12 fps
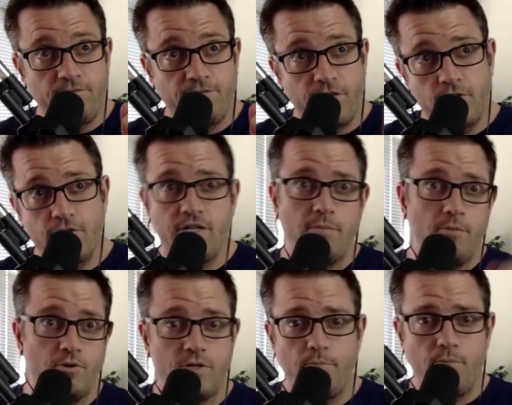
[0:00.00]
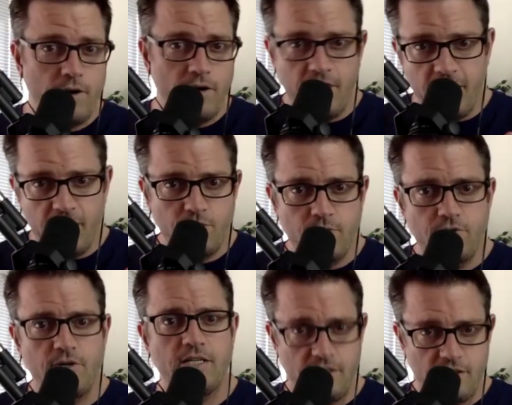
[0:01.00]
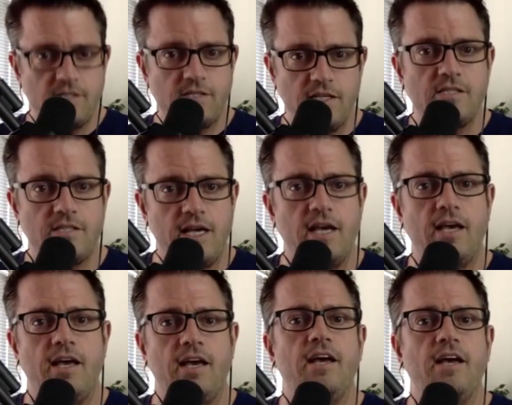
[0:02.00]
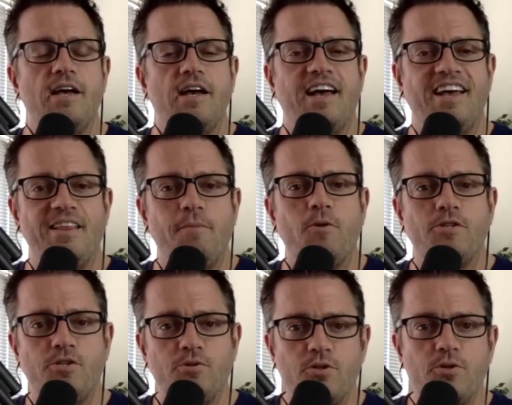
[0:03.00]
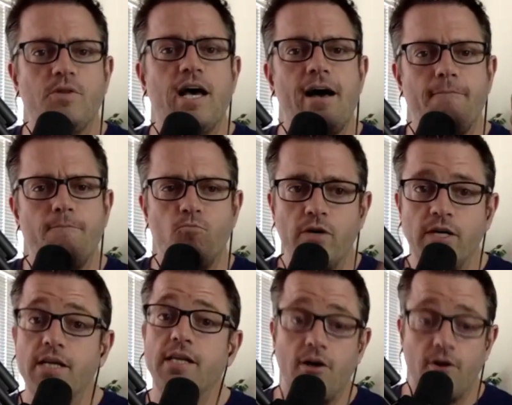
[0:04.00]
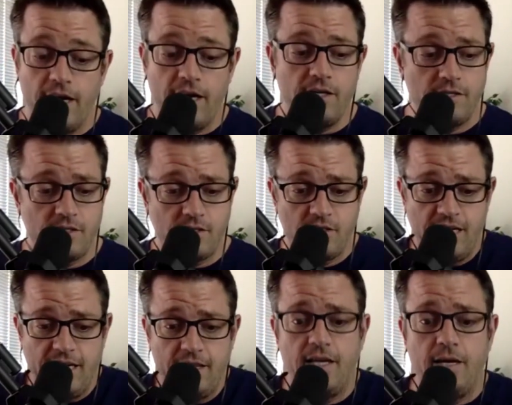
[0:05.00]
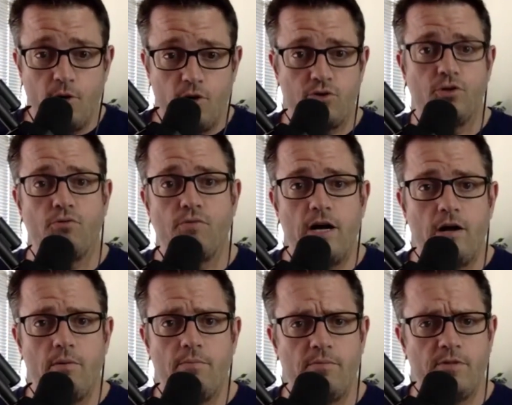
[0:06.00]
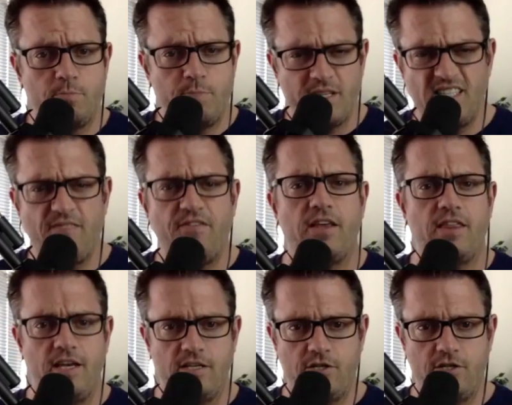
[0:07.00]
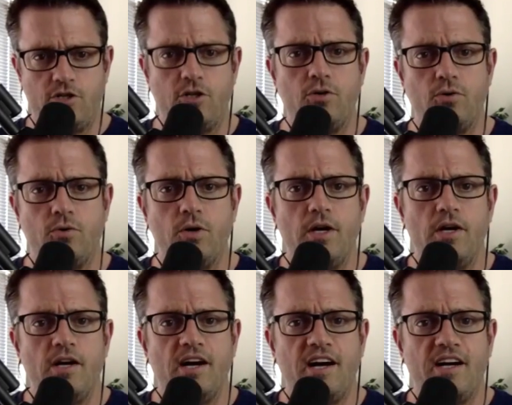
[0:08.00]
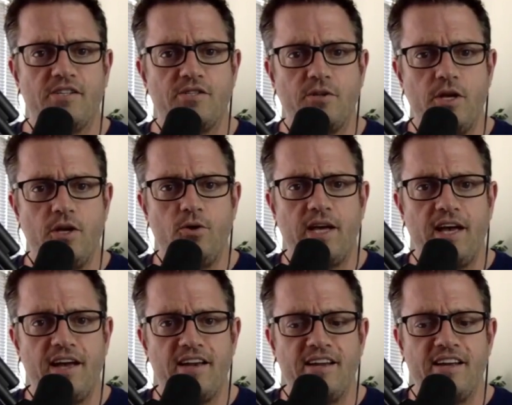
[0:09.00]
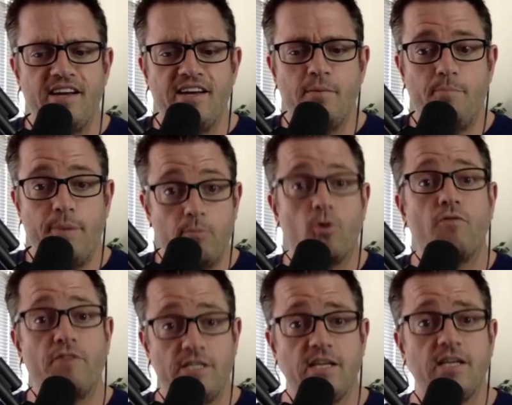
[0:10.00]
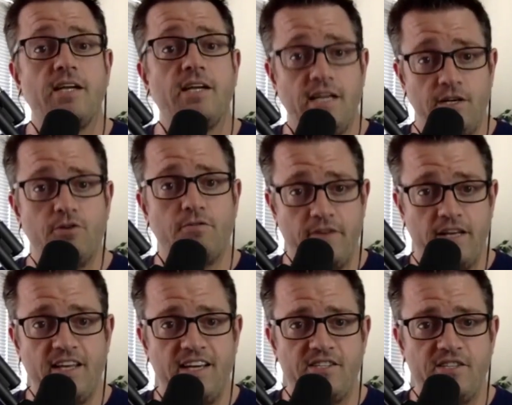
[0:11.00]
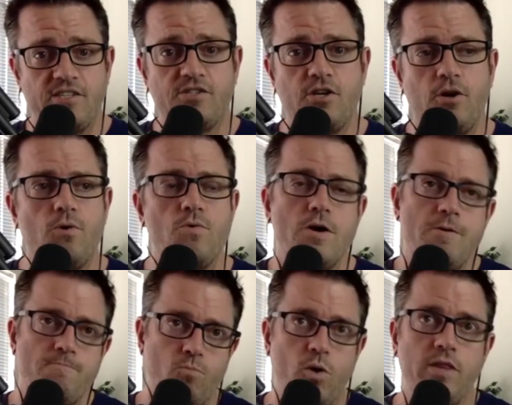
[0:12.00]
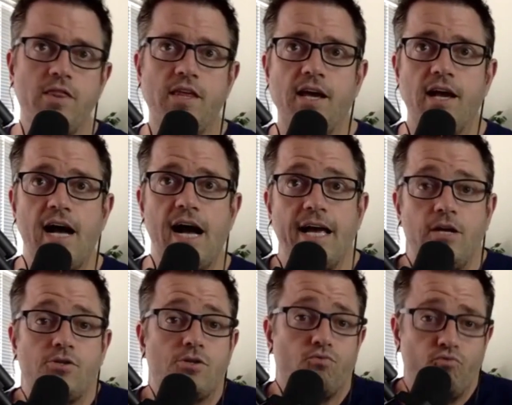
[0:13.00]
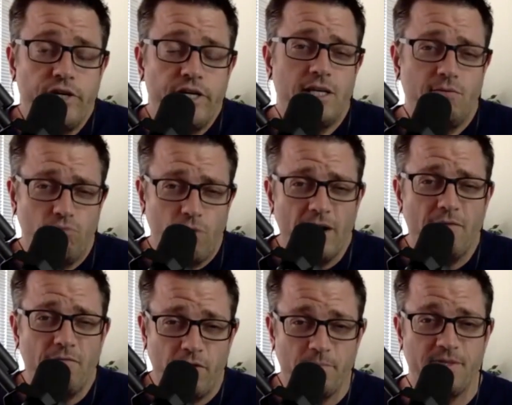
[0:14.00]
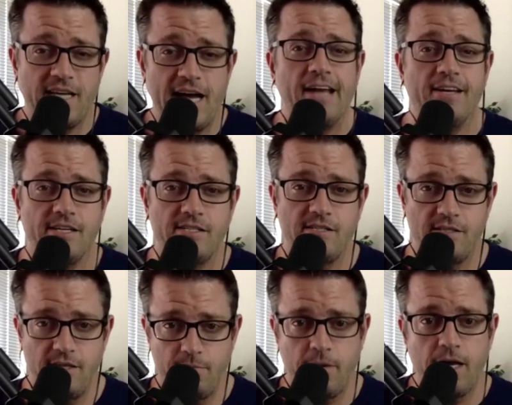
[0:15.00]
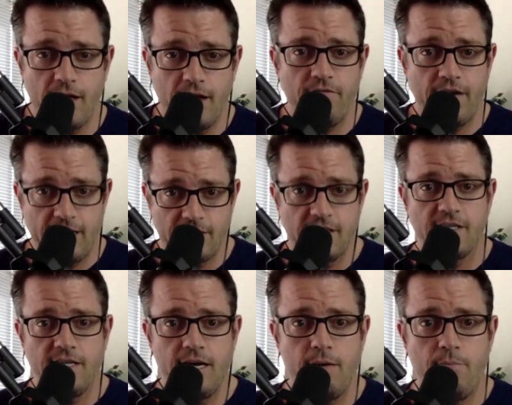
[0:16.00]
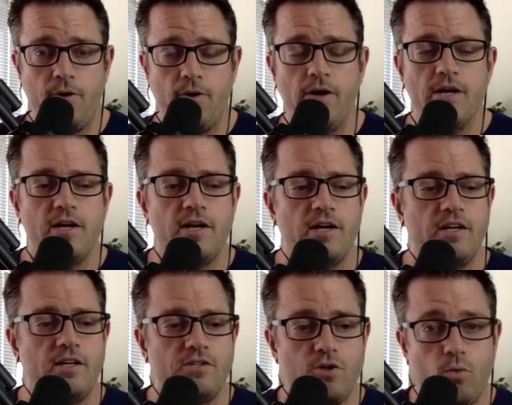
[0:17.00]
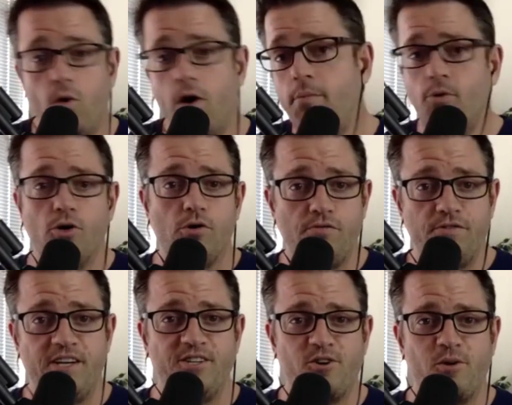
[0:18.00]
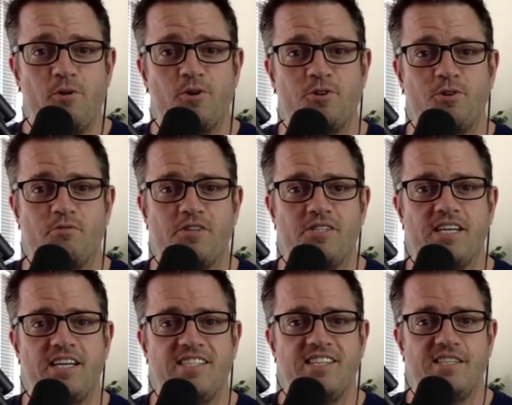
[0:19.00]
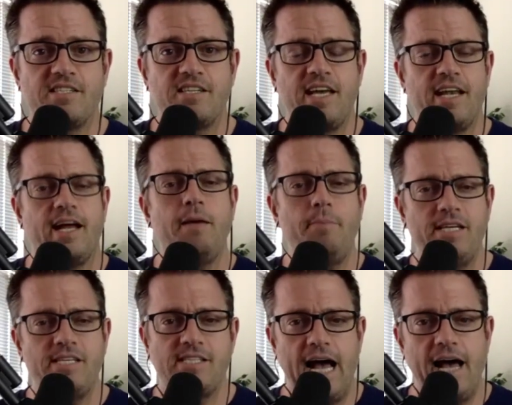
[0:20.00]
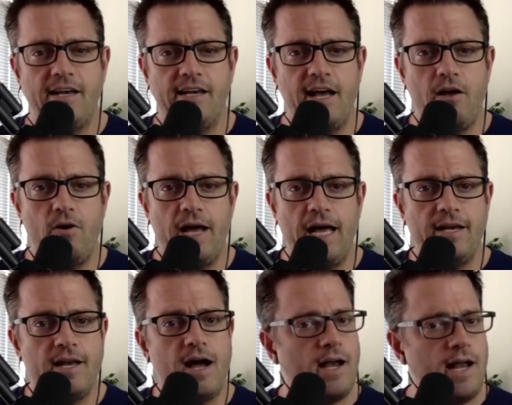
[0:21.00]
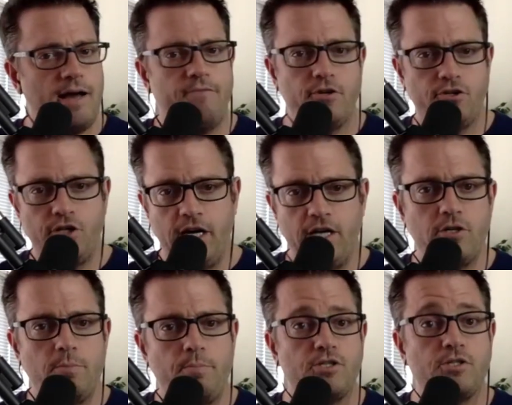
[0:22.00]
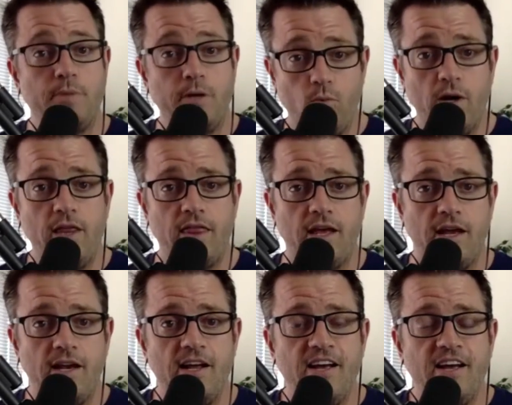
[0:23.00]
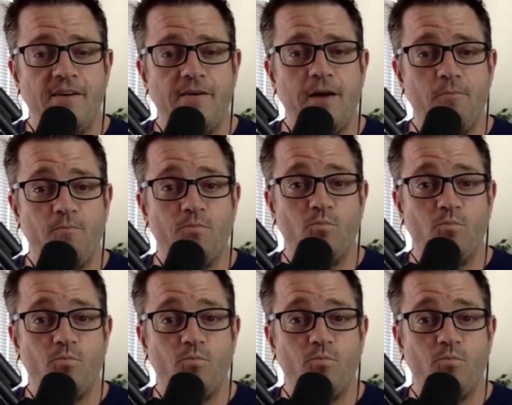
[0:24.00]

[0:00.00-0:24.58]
first and most important thing to address is thinking. And then once you do that, really there is in the emotional realm specific things to do so that you can be more resilient in your feelings. So one thing, I used to really run from sadness in my life as an example. So one move in your emotional resilience is, can I be sad now and not have to change it, but just be with it? And